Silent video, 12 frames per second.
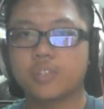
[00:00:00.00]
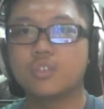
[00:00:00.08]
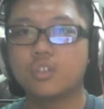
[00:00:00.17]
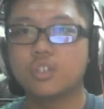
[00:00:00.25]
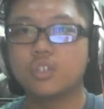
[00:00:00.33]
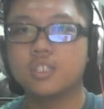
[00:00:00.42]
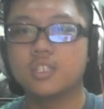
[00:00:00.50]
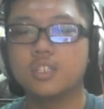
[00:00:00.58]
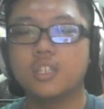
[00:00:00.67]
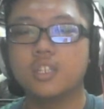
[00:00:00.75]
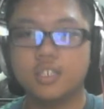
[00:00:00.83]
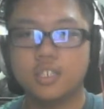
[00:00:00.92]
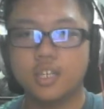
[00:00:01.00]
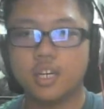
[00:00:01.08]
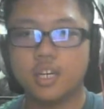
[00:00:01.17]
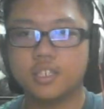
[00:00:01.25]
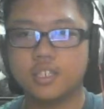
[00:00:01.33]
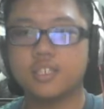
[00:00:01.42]
good
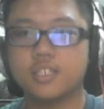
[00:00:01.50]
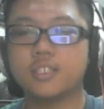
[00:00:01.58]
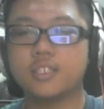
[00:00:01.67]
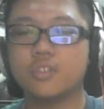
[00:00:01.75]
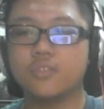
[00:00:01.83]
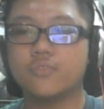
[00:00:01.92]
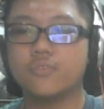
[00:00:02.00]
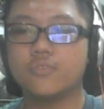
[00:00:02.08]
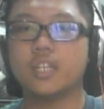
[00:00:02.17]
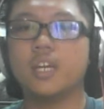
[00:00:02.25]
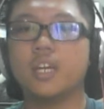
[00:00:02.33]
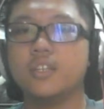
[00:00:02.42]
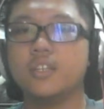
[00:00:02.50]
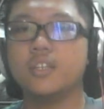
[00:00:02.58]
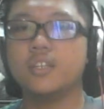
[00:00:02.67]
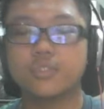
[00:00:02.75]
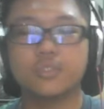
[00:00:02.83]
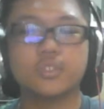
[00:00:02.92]
deeds that you've done. And
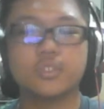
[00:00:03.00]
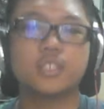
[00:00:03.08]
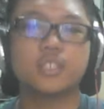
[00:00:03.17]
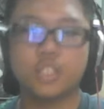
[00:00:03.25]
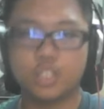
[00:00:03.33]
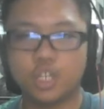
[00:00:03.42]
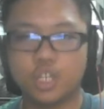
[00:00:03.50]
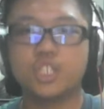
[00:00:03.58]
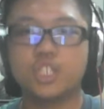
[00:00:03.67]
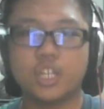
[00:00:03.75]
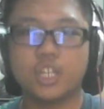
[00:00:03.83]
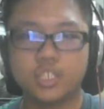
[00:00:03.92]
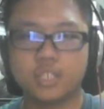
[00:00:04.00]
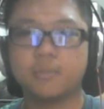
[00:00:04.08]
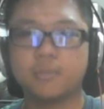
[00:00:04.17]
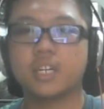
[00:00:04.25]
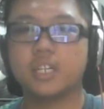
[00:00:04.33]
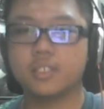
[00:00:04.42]
also it's a chanting
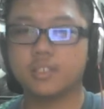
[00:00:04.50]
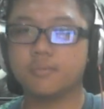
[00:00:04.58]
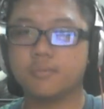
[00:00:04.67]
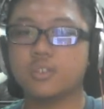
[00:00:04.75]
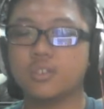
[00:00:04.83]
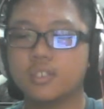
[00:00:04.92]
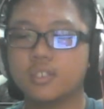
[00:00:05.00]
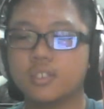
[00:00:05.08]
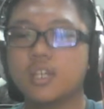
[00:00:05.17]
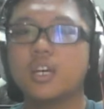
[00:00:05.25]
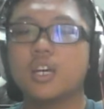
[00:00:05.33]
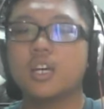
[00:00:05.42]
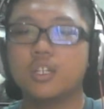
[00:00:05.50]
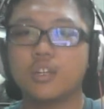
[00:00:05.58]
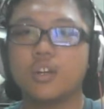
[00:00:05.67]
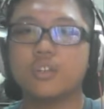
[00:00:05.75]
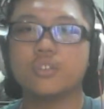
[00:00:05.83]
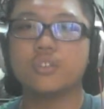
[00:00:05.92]
mechanism, so it's,
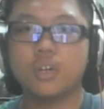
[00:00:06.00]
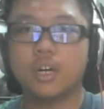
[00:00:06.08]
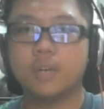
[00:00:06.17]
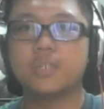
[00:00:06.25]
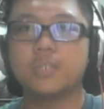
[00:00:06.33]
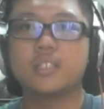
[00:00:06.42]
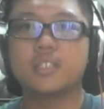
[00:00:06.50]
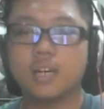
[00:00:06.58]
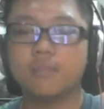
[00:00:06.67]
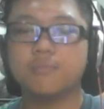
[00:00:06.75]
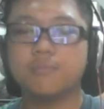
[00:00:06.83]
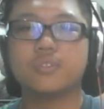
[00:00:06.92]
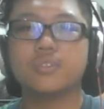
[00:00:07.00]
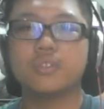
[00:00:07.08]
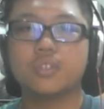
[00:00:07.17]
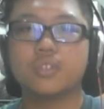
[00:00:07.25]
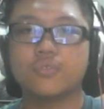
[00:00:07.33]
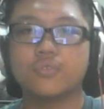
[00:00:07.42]
you know how many times
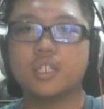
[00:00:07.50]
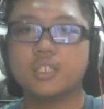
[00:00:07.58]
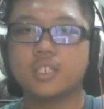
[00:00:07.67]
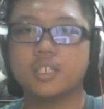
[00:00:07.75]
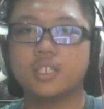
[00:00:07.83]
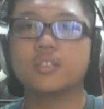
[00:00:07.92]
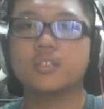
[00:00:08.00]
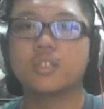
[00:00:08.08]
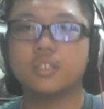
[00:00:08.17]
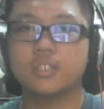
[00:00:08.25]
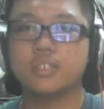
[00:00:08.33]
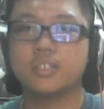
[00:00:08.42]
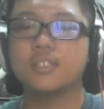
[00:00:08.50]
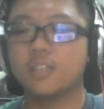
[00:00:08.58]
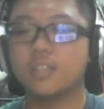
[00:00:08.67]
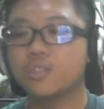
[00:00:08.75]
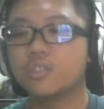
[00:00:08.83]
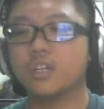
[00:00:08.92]
you've chanted it, because it's
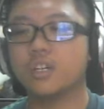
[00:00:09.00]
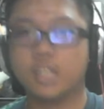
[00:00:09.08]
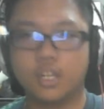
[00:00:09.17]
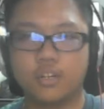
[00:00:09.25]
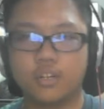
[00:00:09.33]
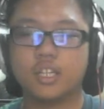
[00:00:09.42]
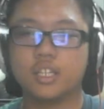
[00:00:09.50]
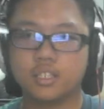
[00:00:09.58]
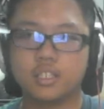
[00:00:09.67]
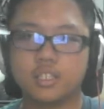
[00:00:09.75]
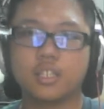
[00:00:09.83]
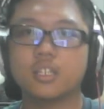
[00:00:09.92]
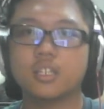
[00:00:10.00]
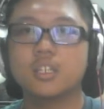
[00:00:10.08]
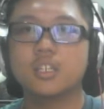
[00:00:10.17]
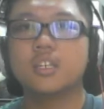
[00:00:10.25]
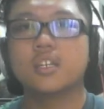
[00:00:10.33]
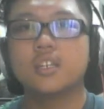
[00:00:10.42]
also a calculating thing.
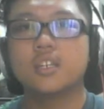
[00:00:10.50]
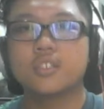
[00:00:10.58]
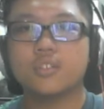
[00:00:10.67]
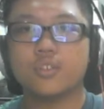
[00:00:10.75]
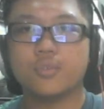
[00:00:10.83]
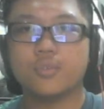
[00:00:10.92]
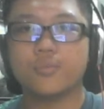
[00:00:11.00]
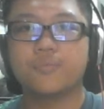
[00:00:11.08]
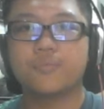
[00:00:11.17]
So,